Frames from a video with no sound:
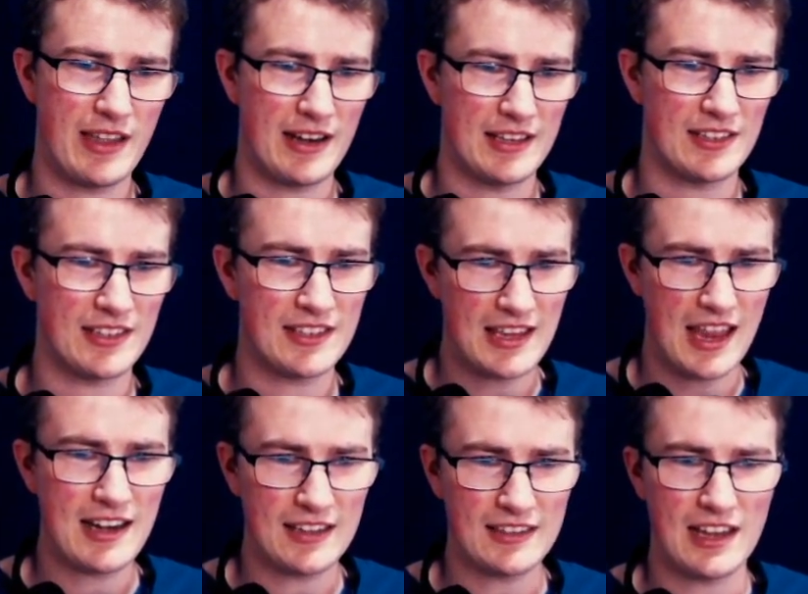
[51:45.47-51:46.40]
is
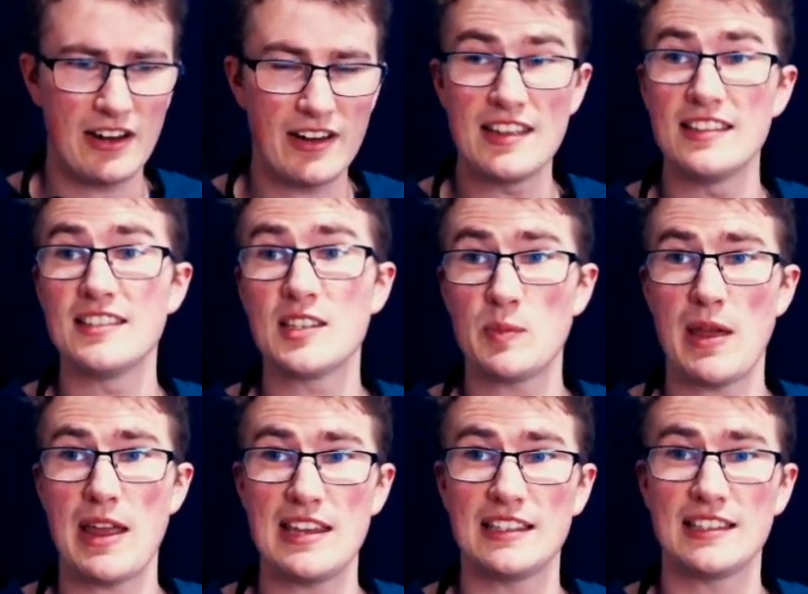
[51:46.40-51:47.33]
standing there in
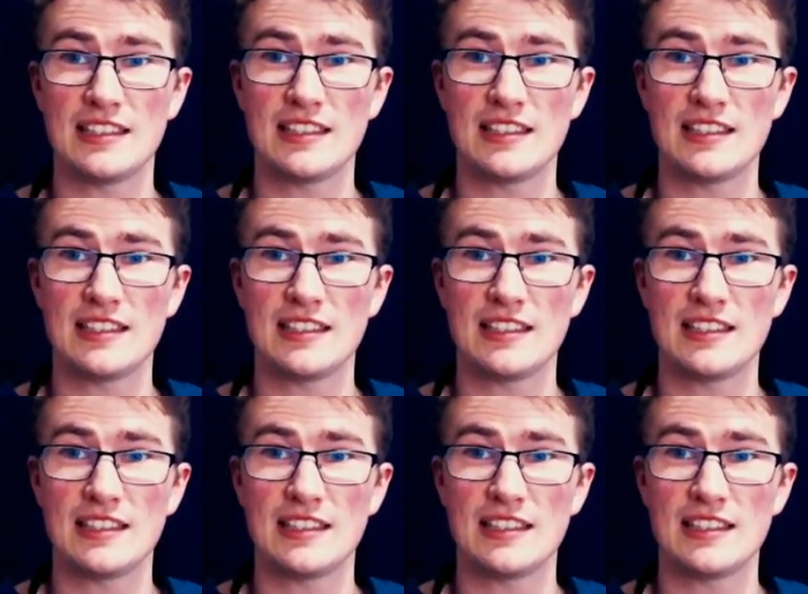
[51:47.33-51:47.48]
space?